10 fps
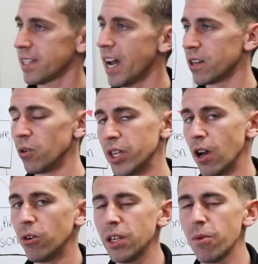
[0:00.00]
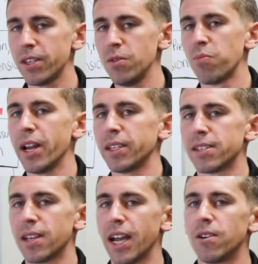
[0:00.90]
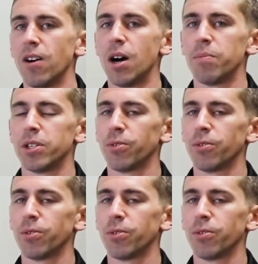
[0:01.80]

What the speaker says: cycle, the only way to break this cycle up is